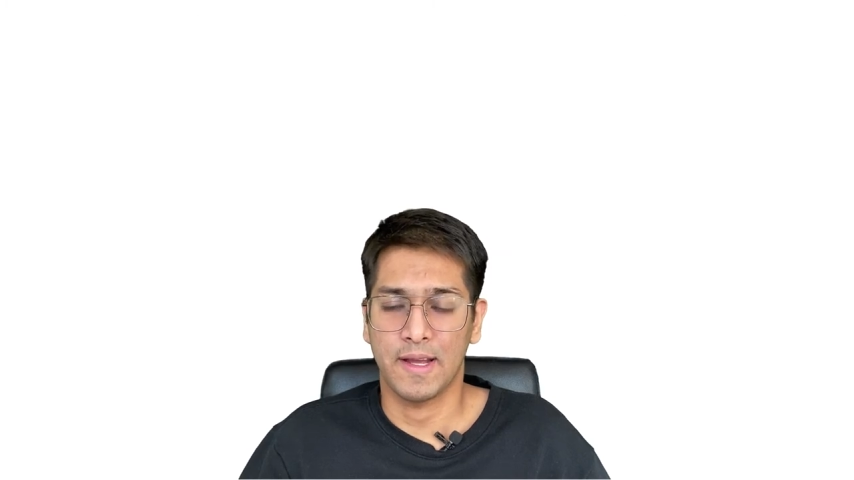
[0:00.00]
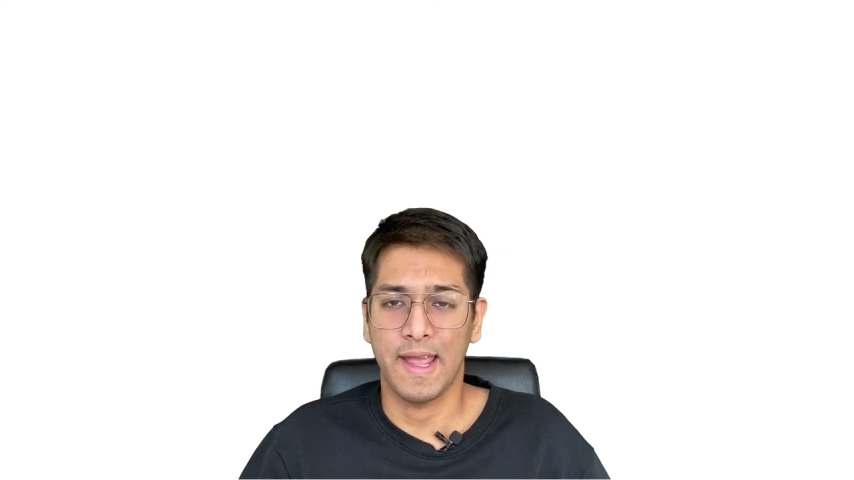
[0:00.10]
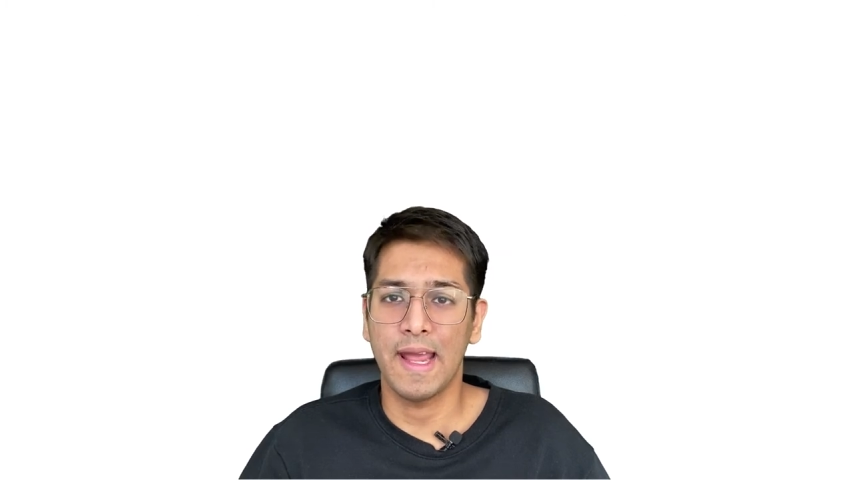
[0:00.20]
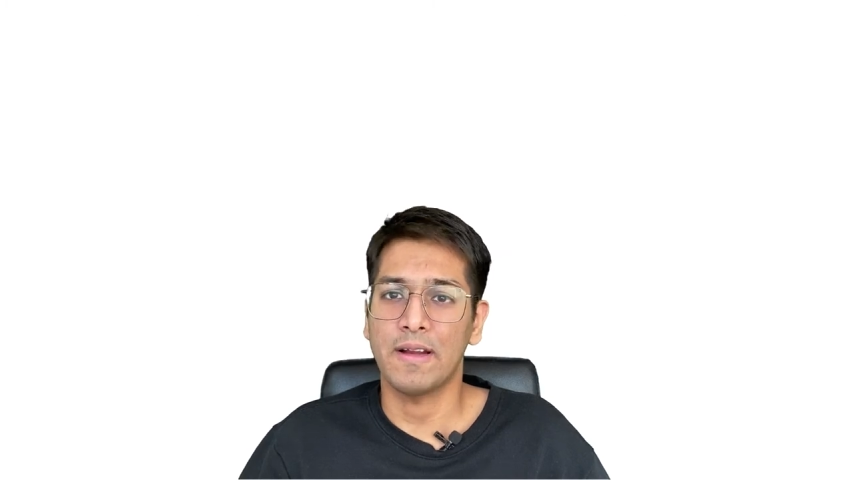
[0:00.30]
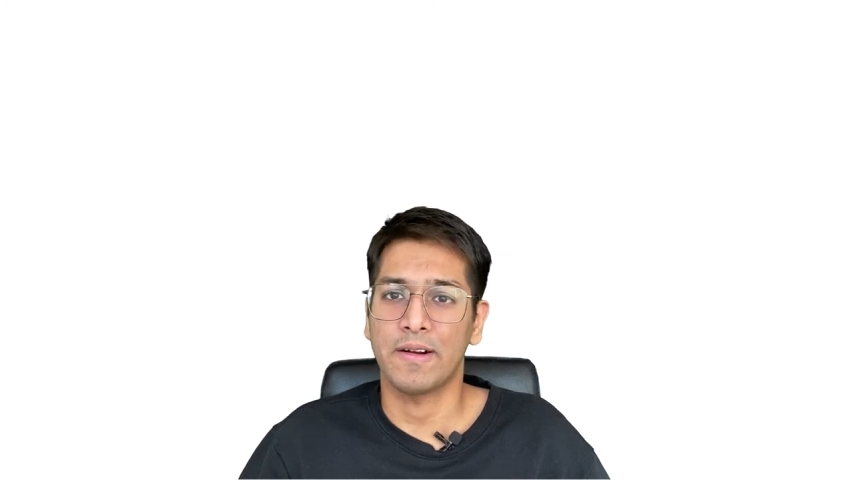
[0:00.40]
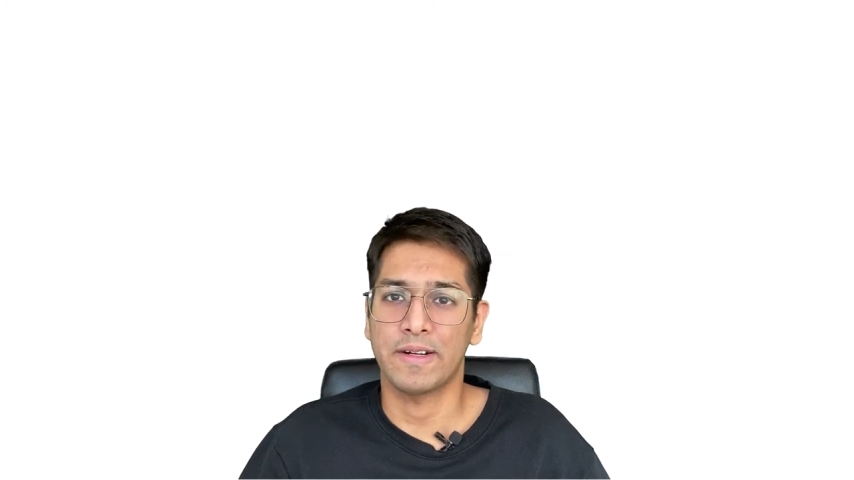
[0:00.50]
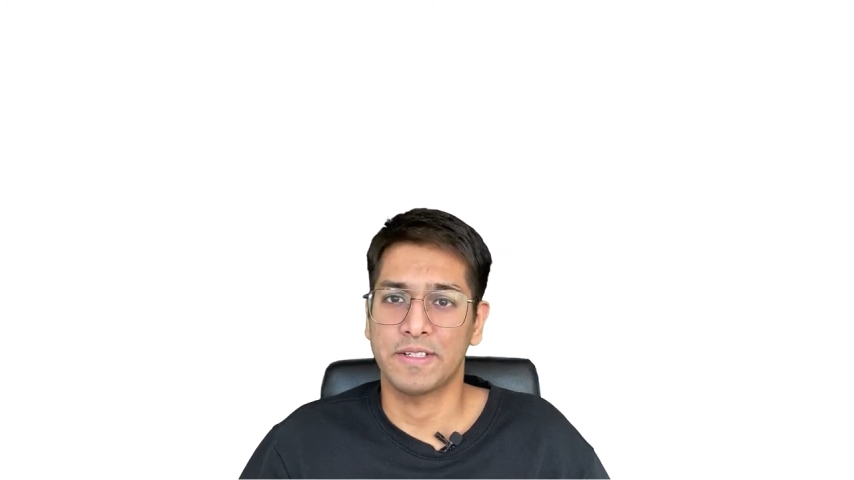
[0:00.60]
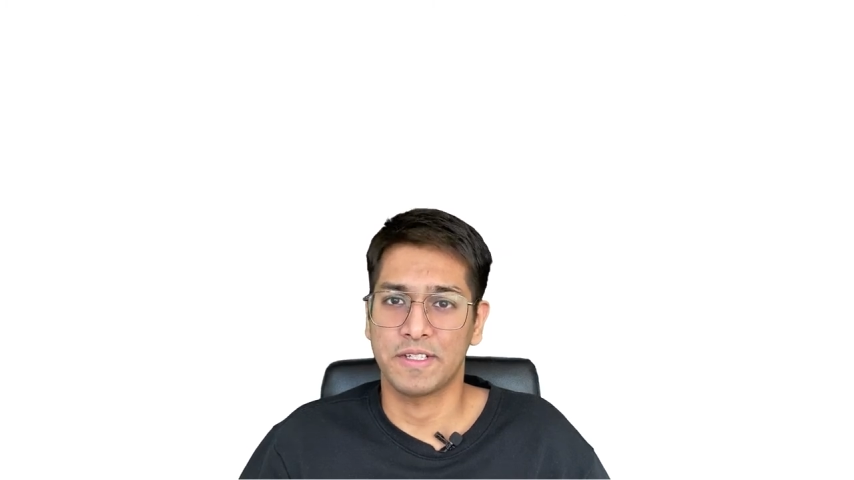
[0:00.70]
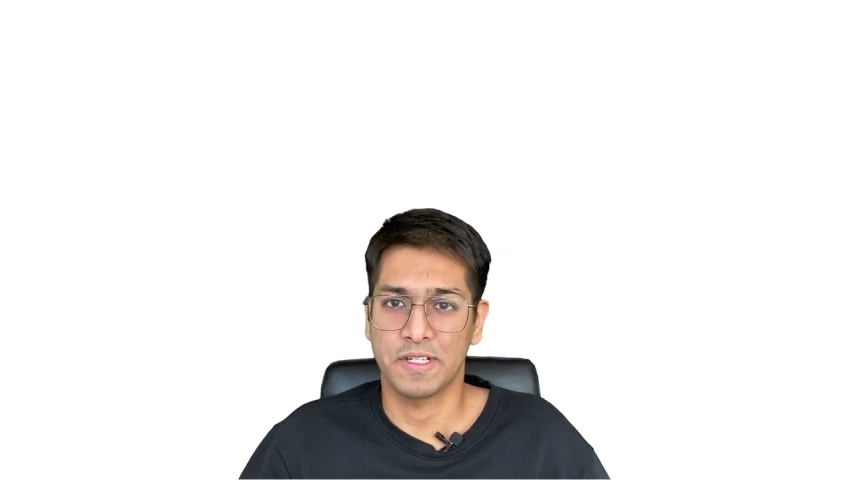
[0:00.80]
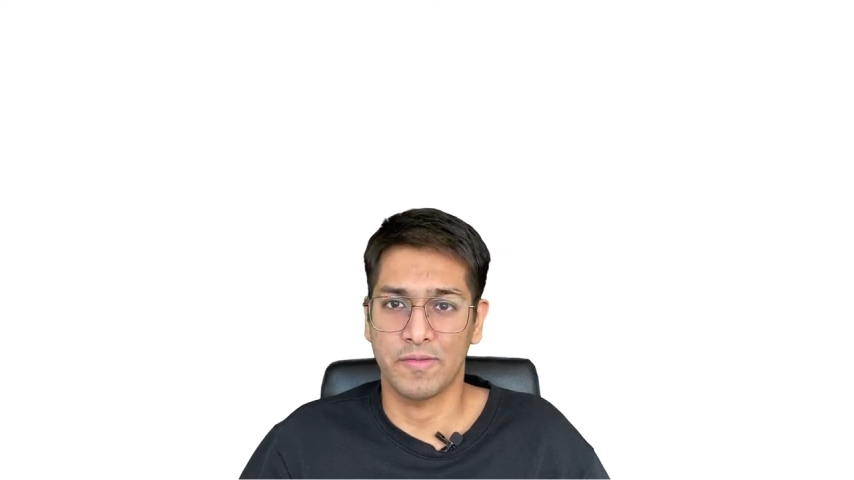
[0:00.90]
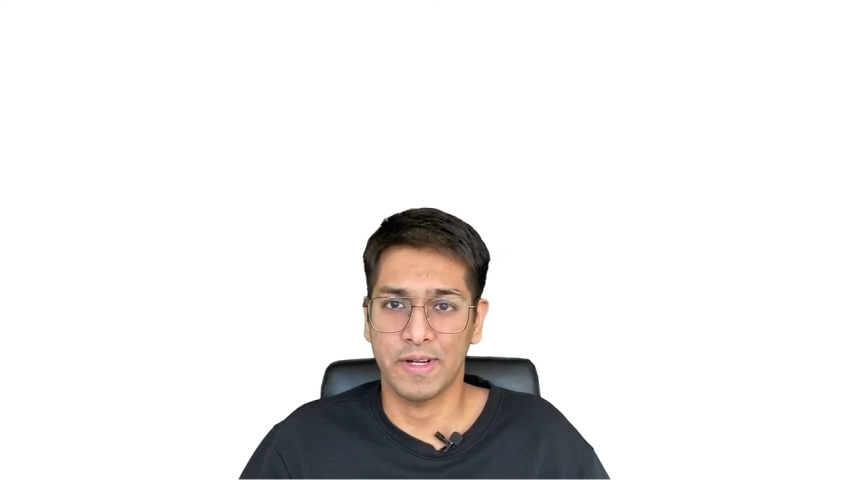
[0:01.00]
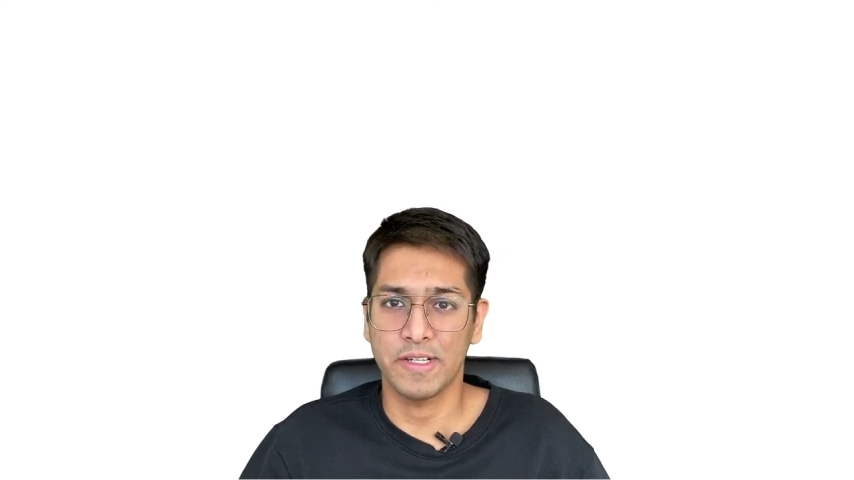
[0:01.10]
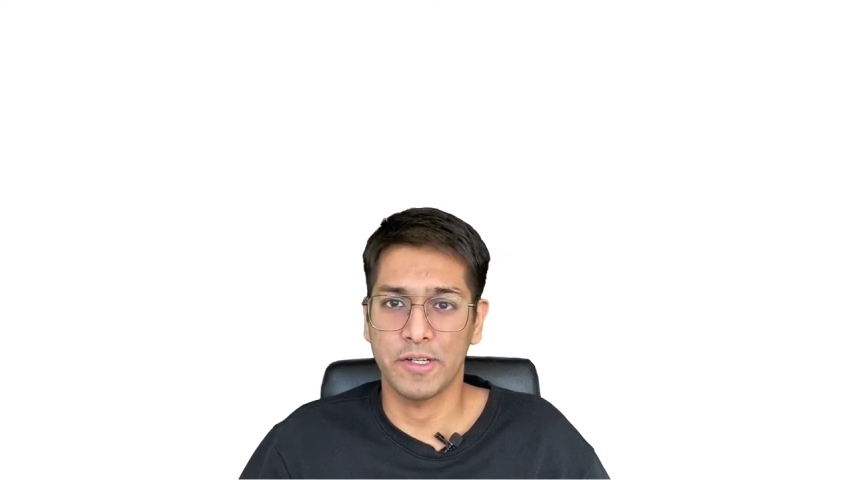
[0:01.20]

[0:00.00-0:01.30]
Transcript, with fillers: 861